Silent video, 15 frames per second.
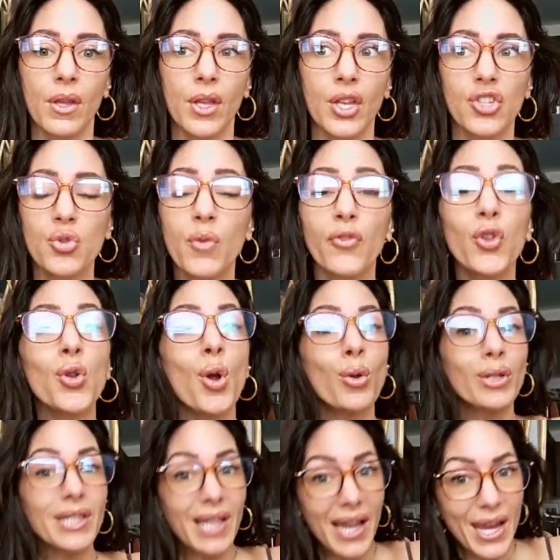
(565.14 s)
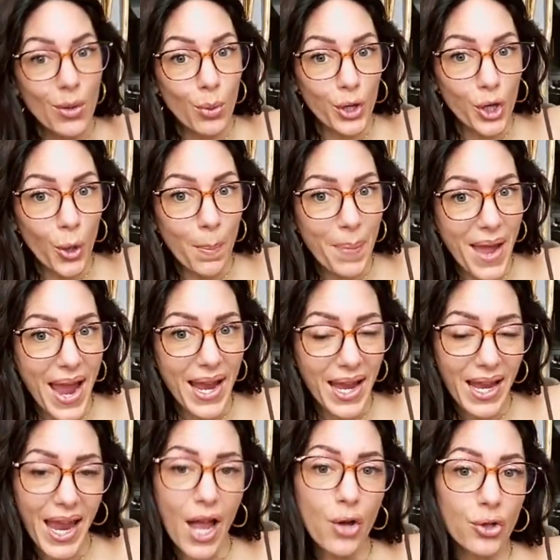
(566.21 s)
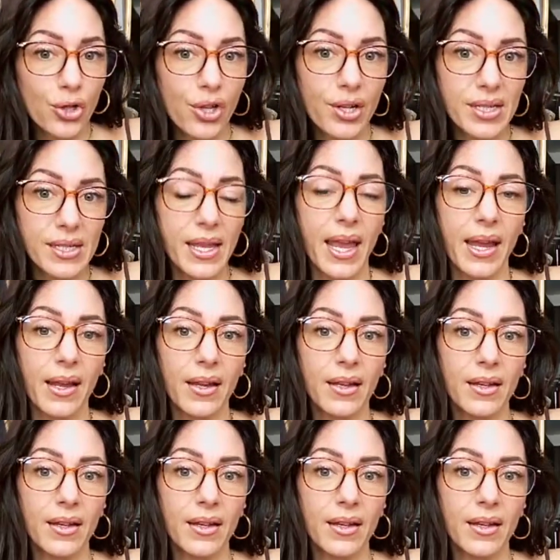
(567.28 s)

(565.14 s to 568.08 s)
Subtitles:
So if you don't like what your bank account looks like,